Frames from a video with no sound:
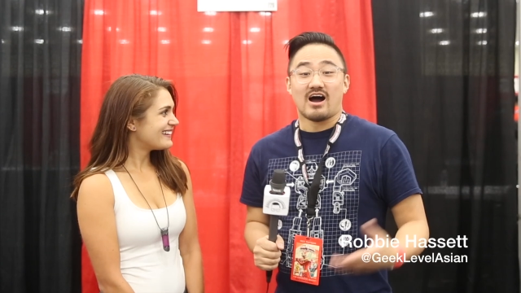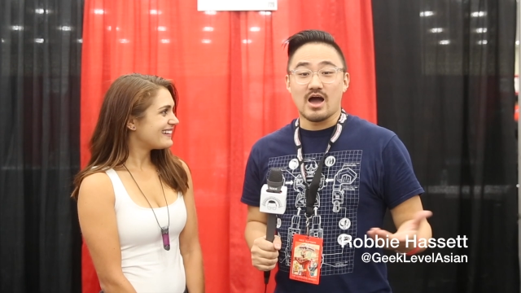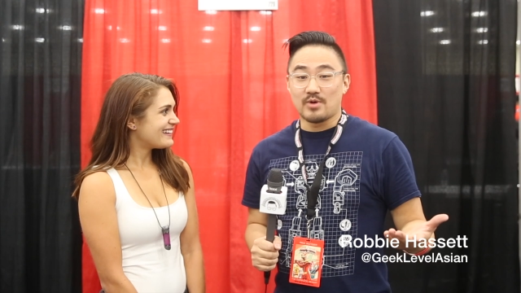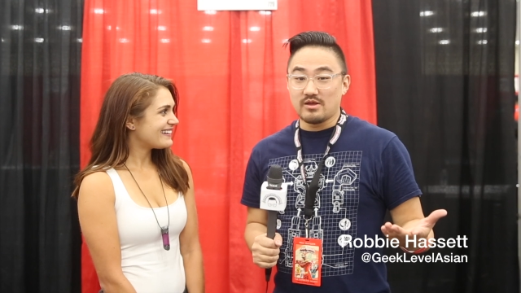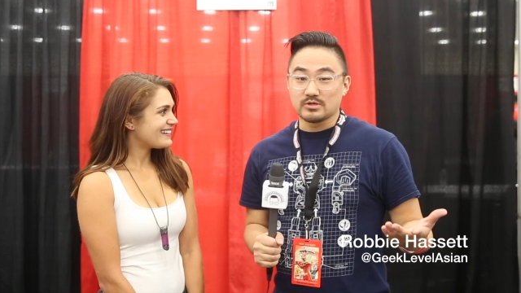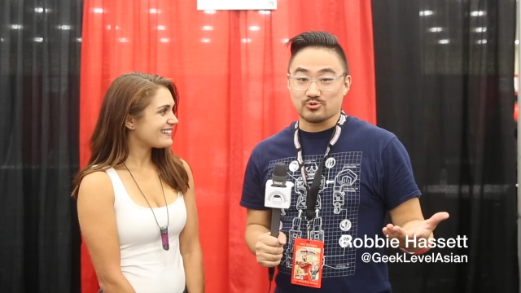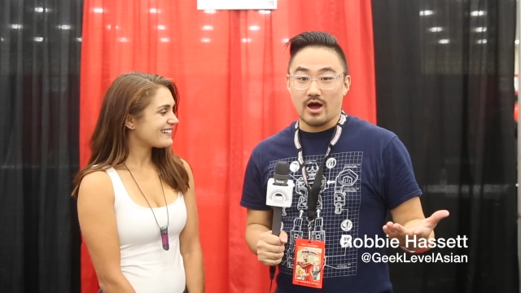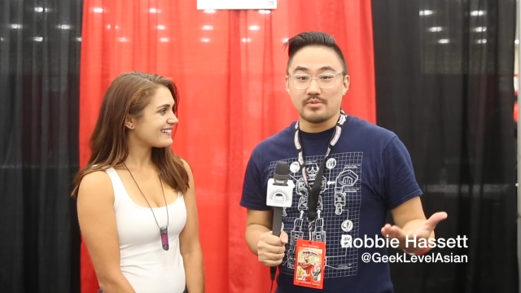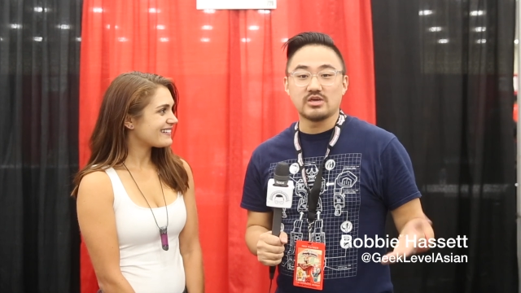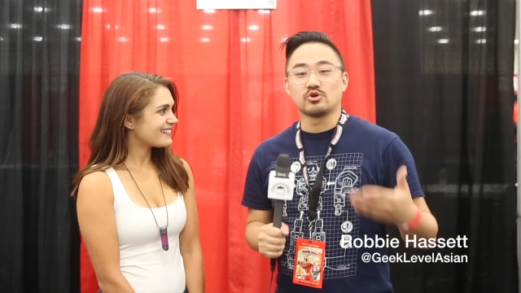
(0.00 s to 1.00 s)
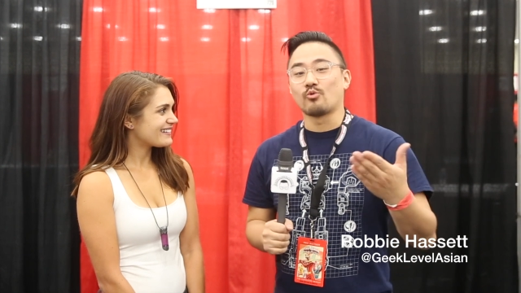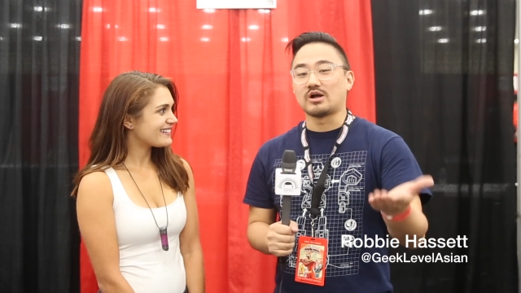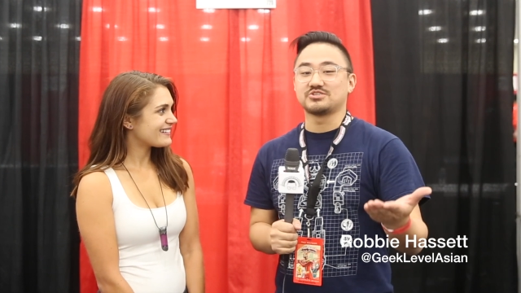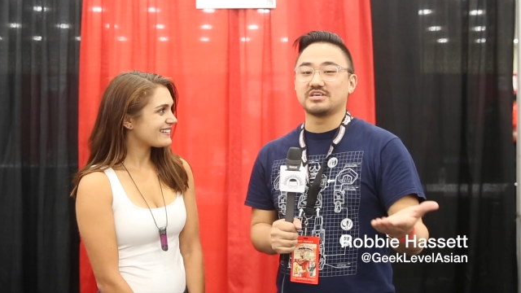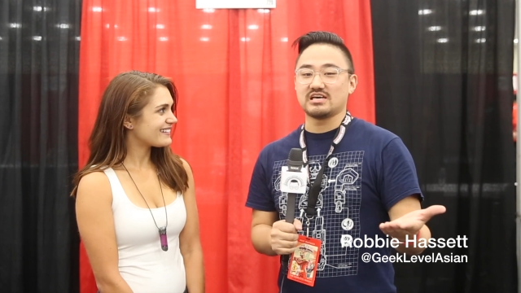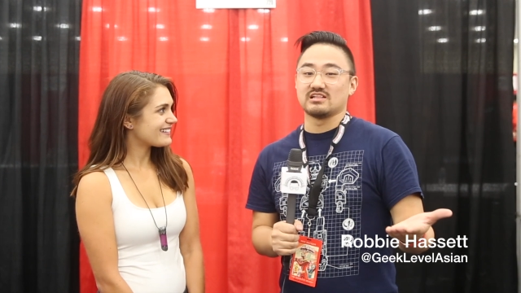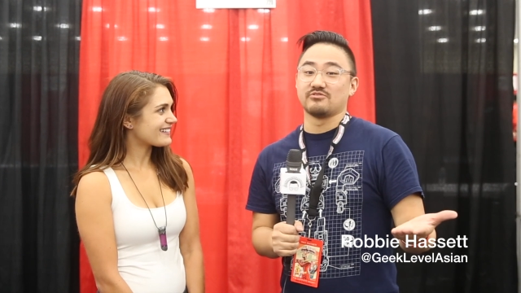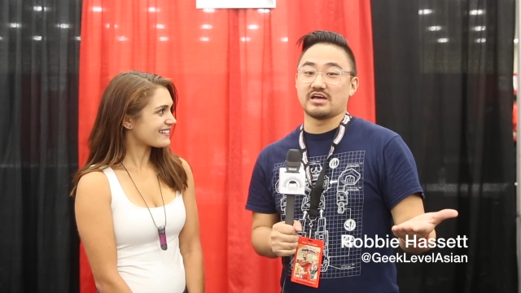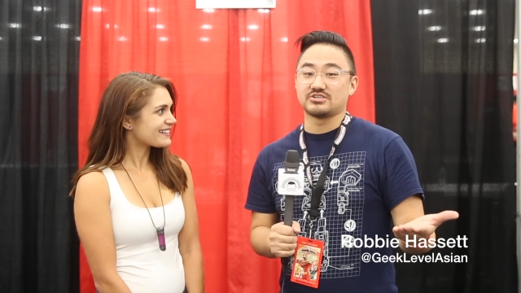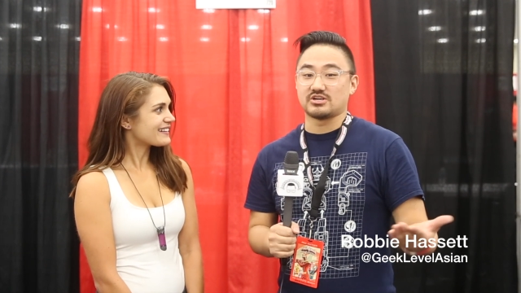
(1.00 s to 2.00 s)
Speaker 1: Hi, my name is Robbie. You're watching Geek
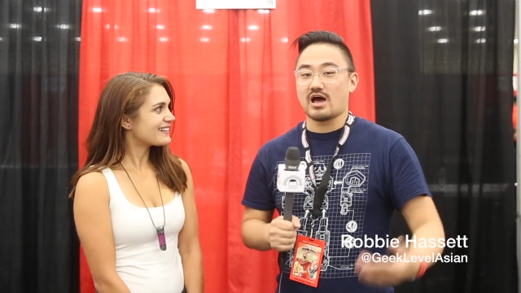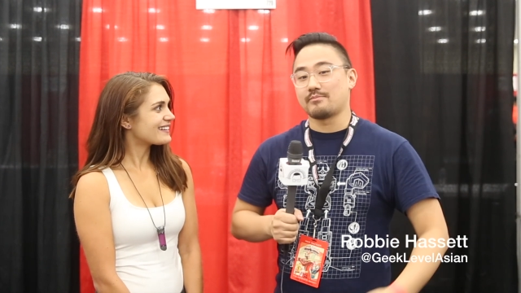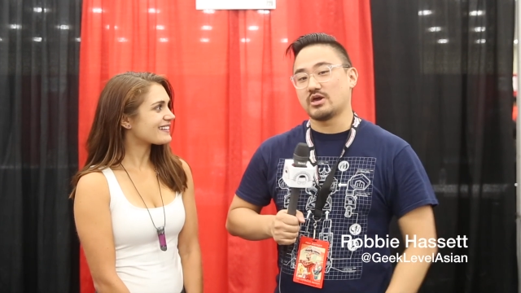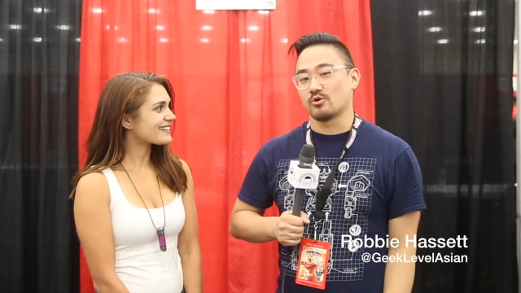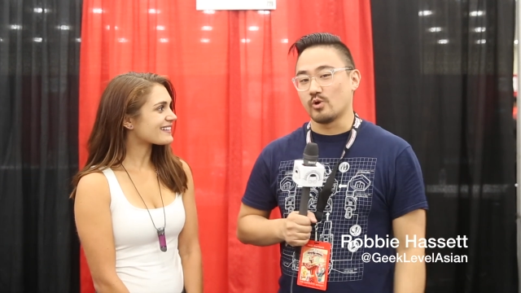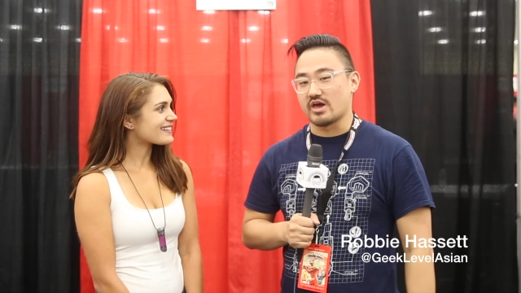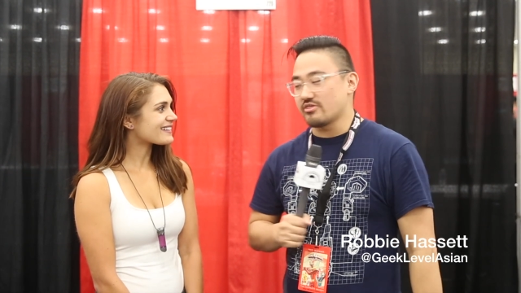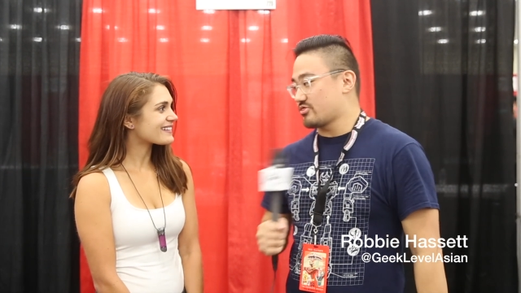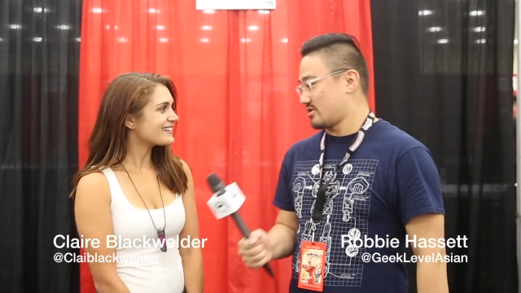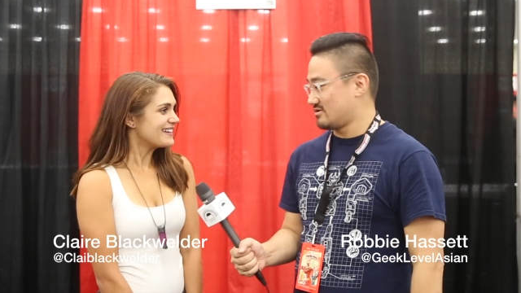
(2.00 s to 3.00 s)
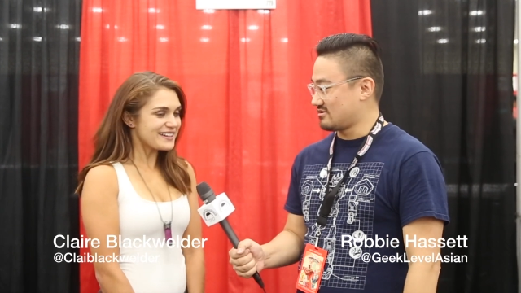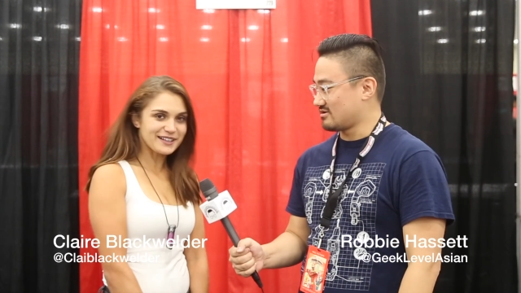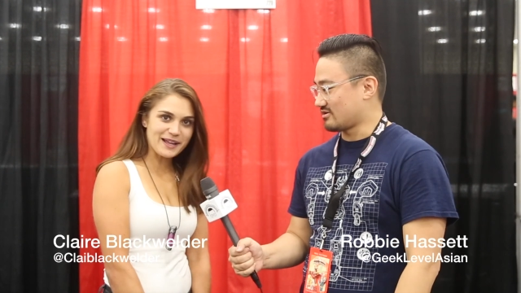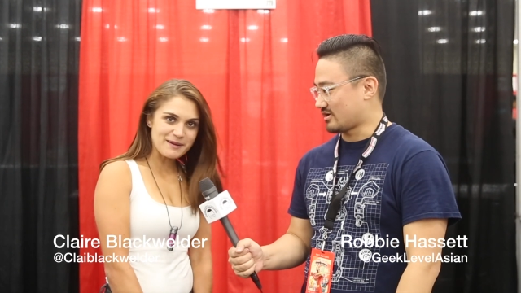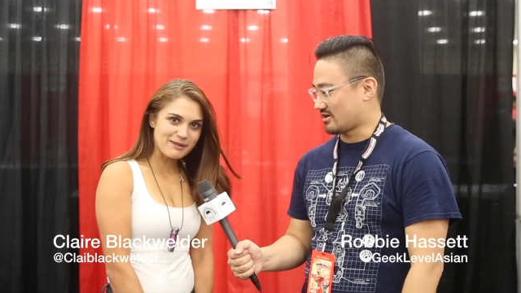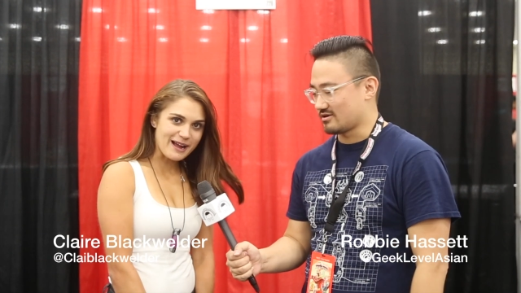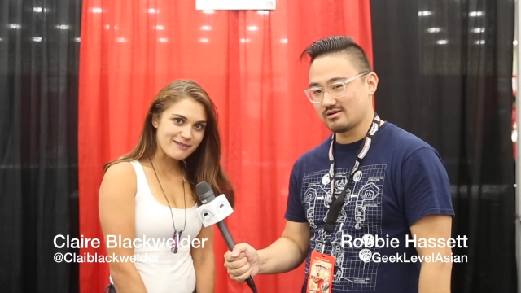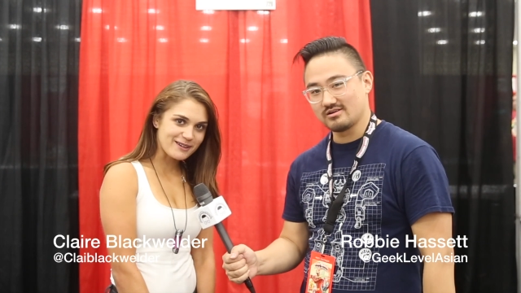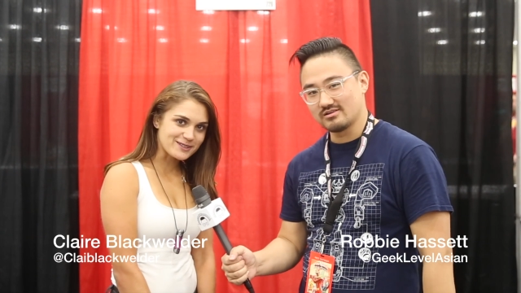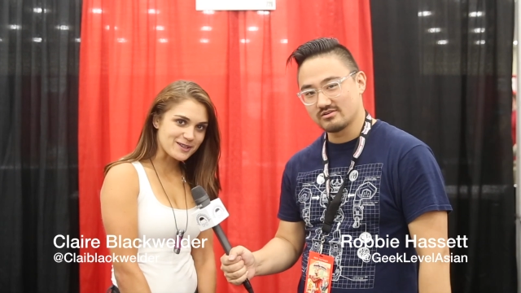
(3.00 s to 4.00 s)
Level Asia, and I'm here with
Speaker 2: Claire
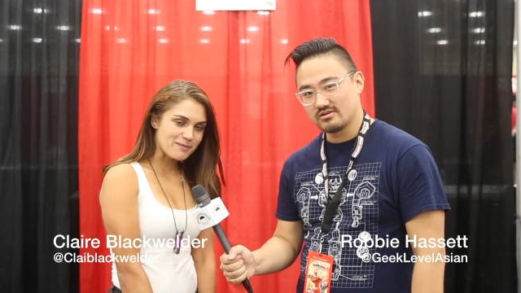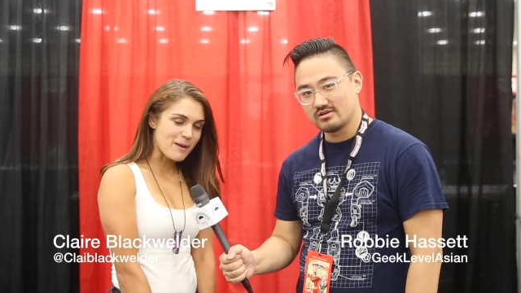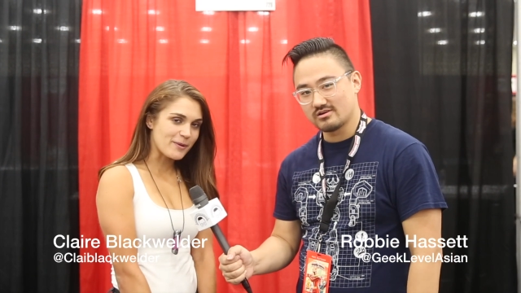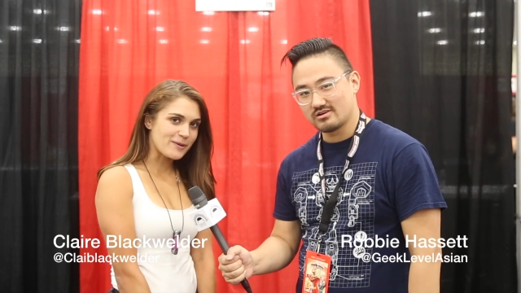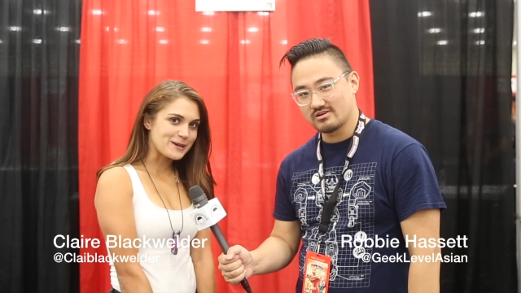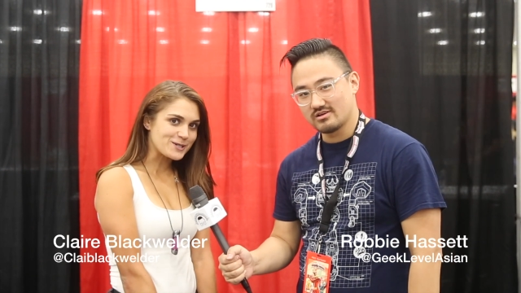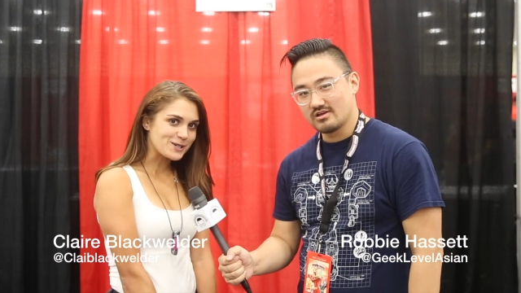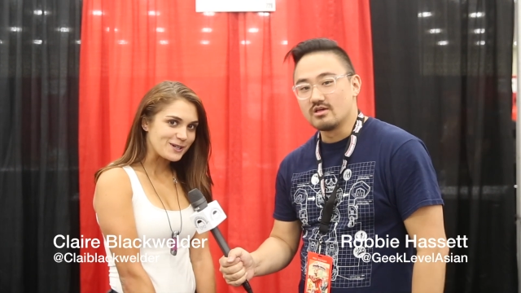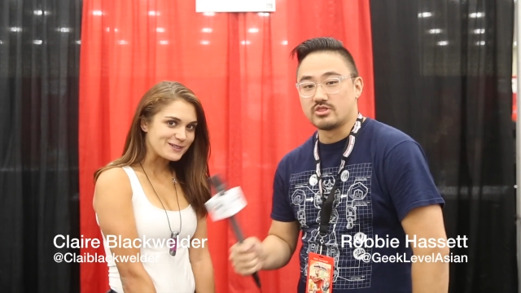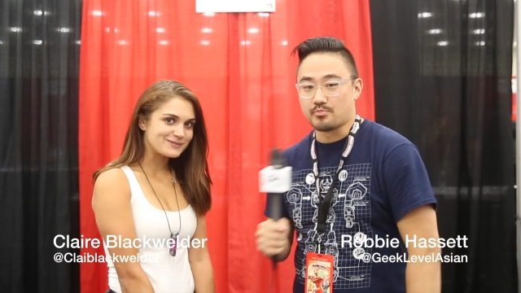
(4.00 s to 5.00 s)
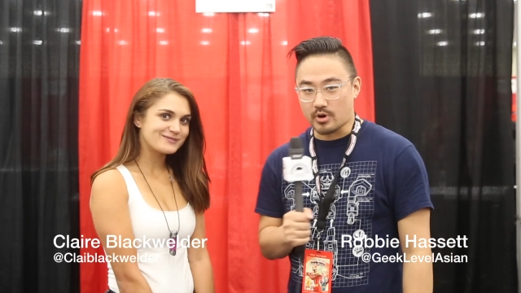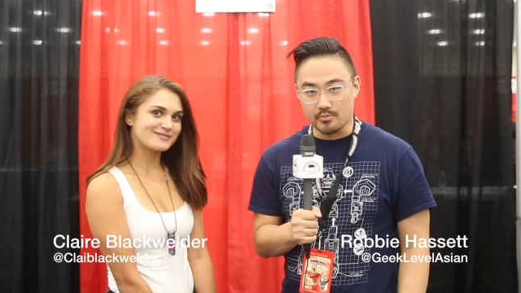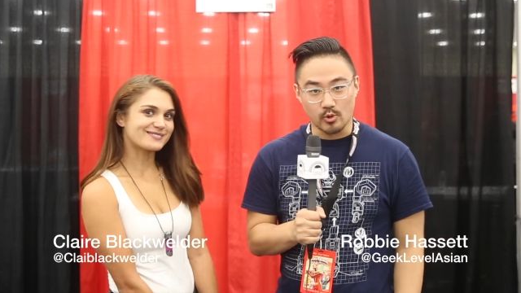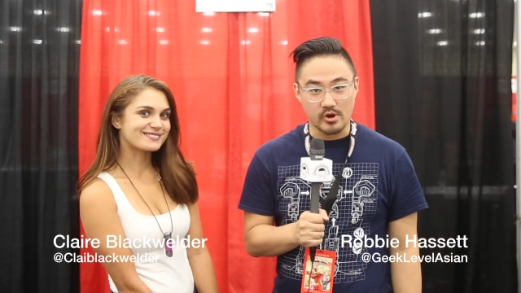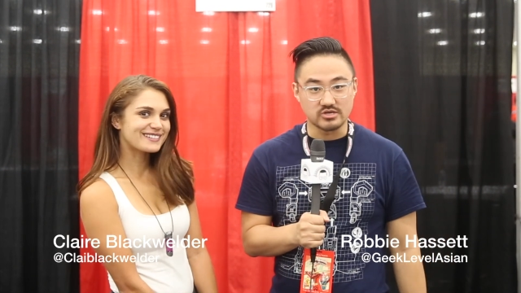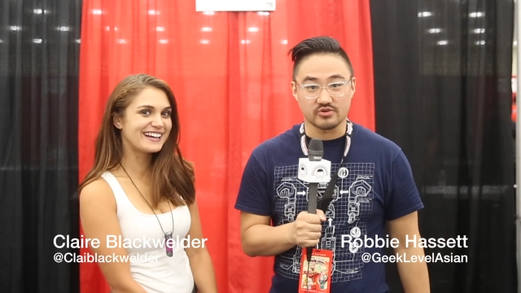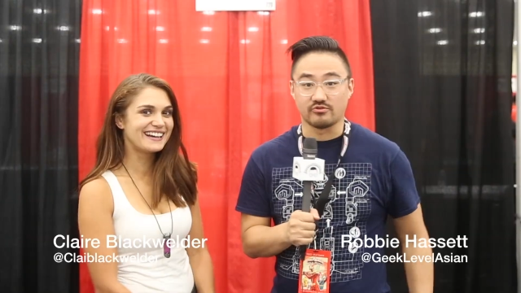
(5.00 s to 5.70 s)
Blackwelder, the Purple Ranger.
Speaker 1: The Purple Ranger